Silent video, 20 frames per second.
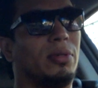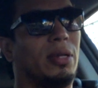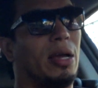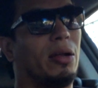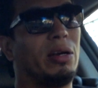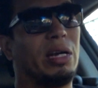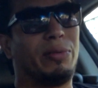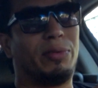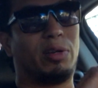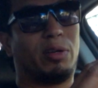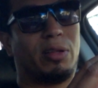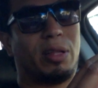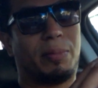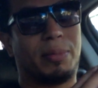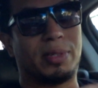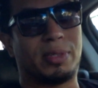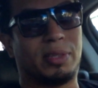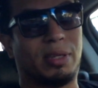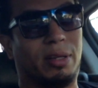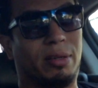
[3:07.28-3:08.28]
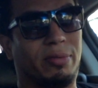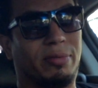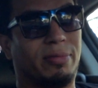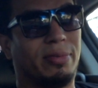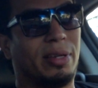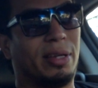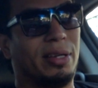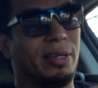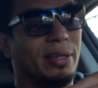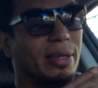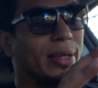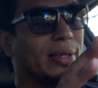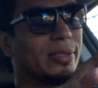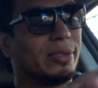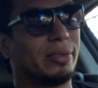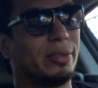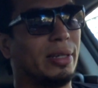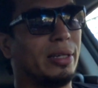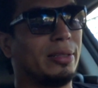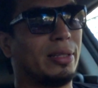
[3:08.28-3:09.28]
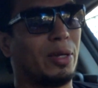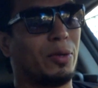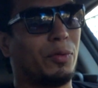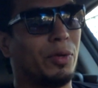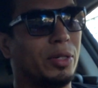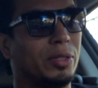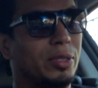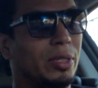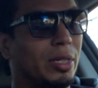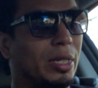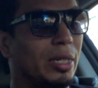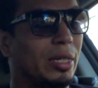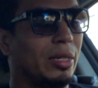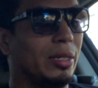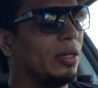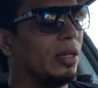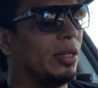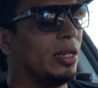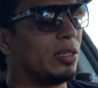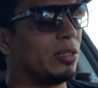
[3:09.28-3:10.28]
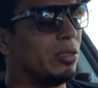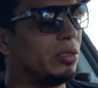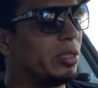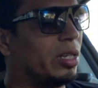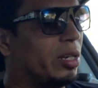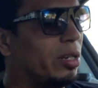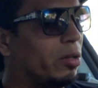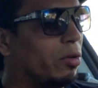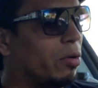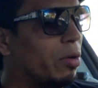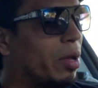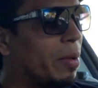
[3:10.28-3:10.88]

I don't even know that myself. Well, I sneaked that question in. We continue.